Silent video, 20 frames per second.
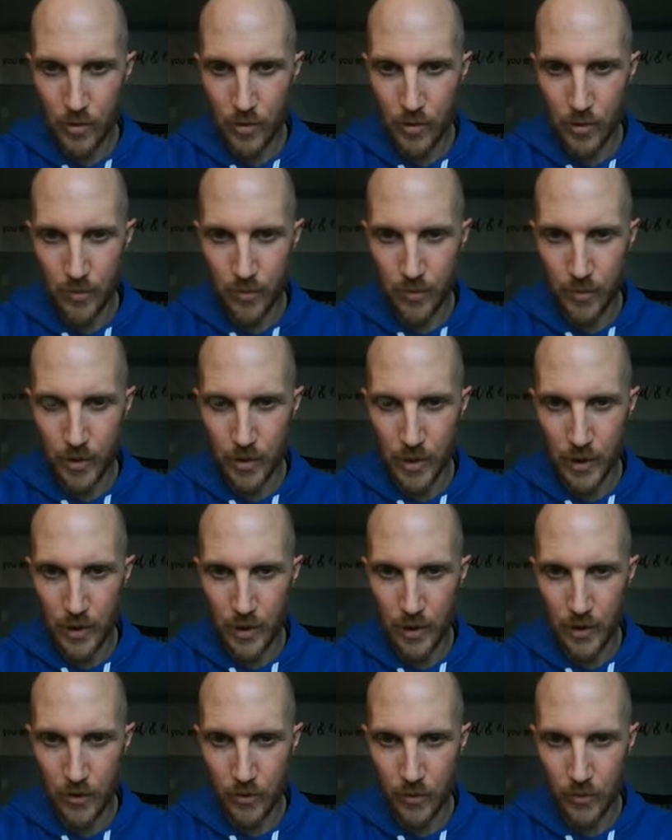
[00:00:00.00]
up here at
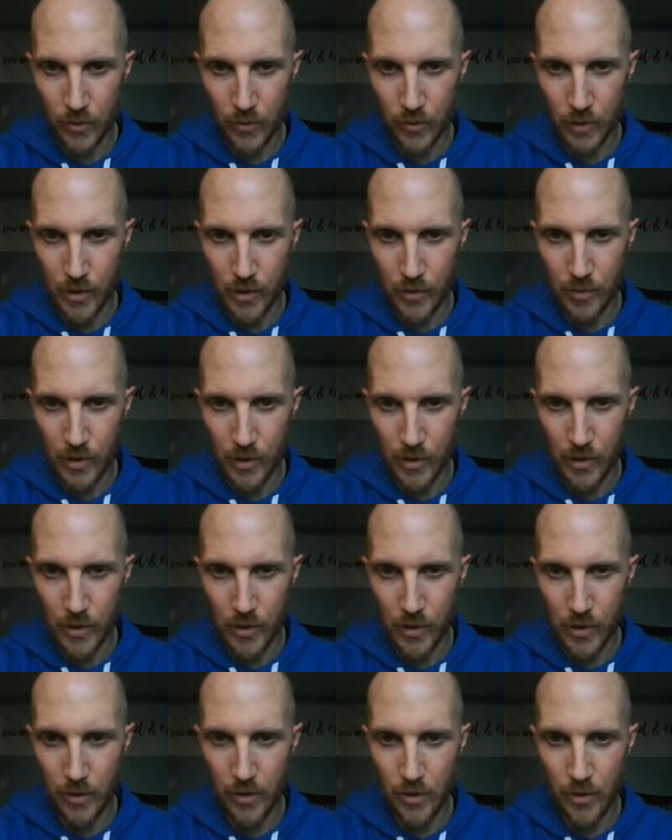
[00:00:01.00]
8. So right about
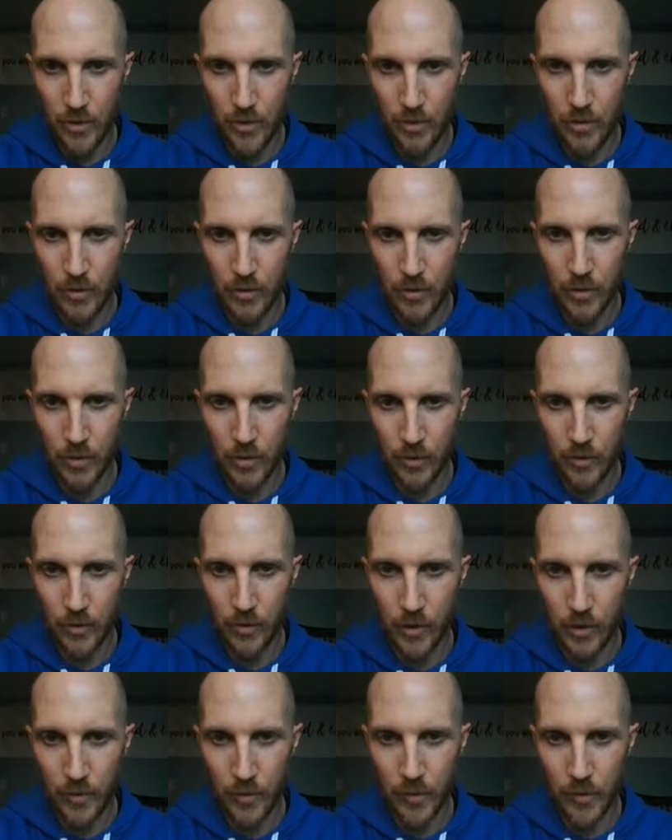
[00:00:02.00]
here is
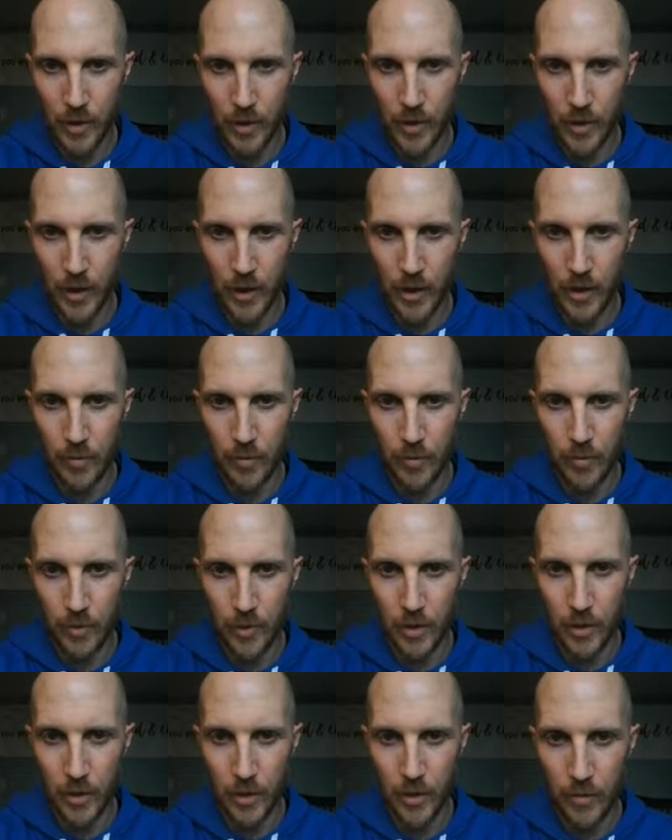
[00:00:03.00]
going to be my A
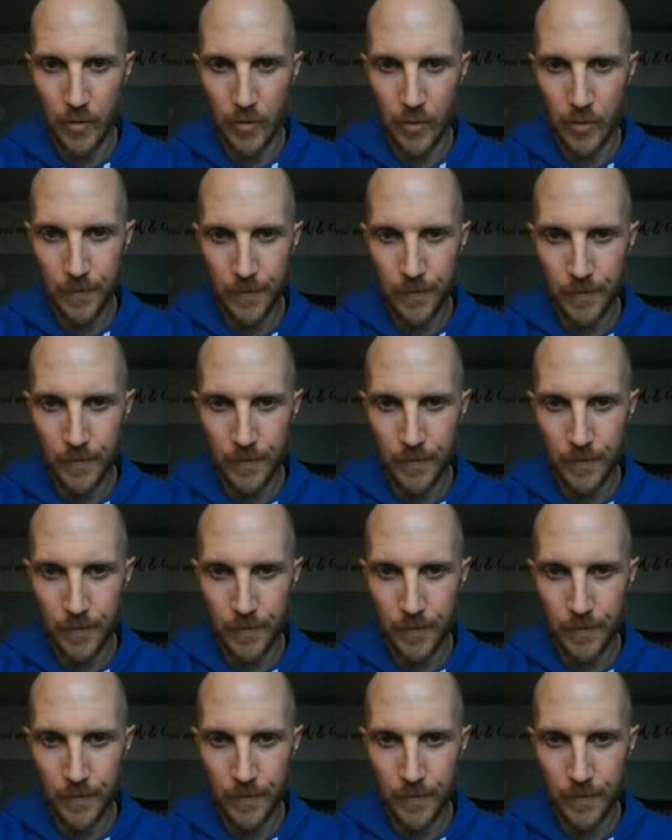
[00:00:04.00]
prime.